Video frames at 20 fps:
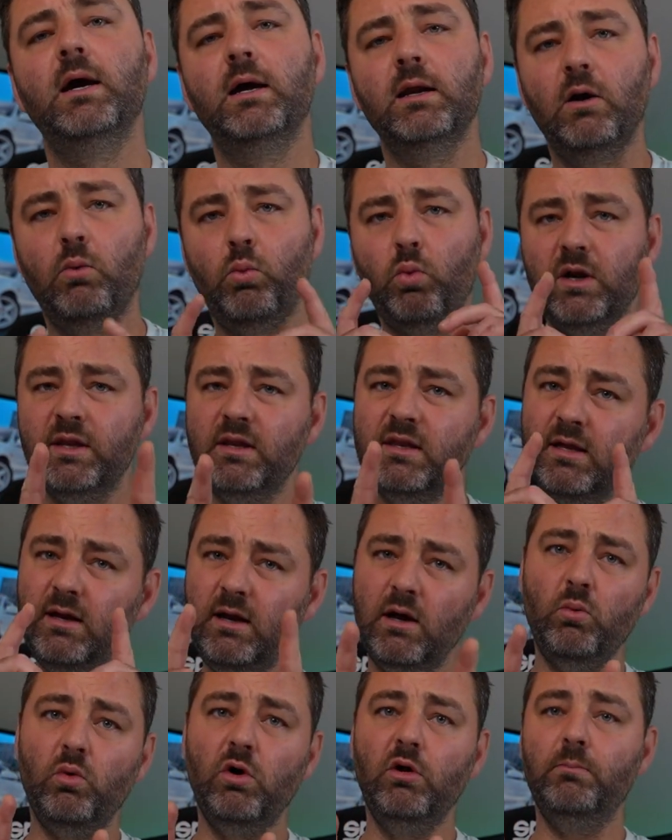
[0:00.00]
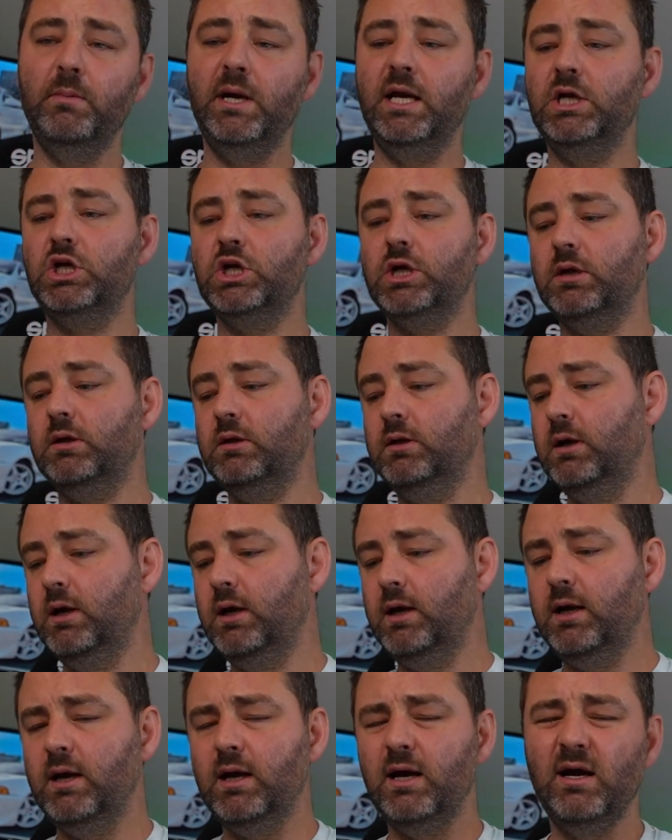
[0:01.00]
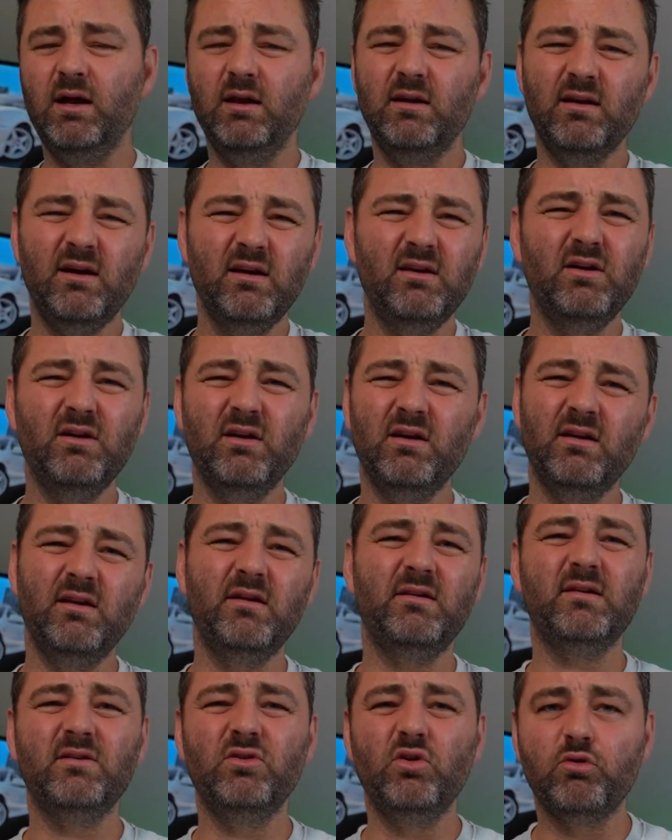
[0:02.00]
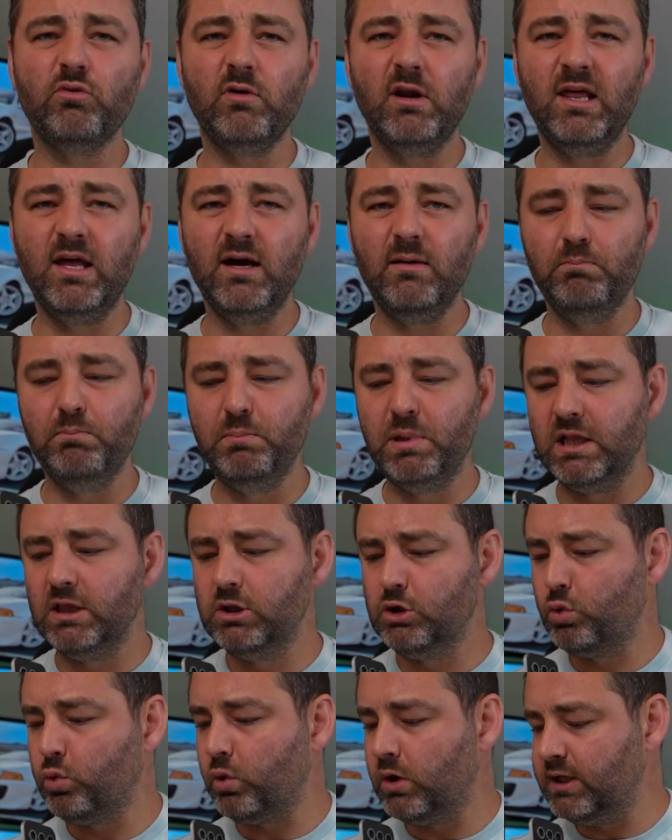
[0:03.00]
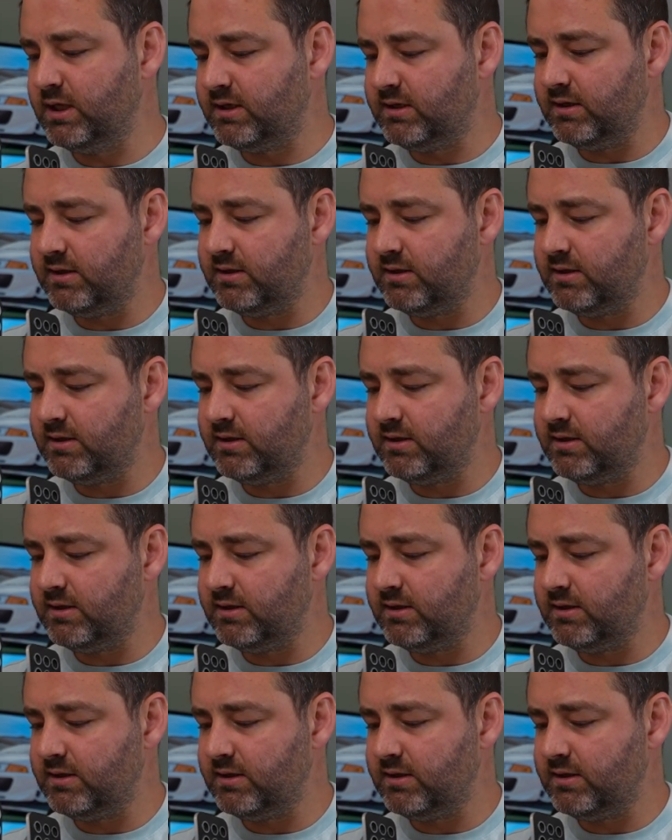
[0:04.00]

Now, one thing I will mention, and this is not really a build quality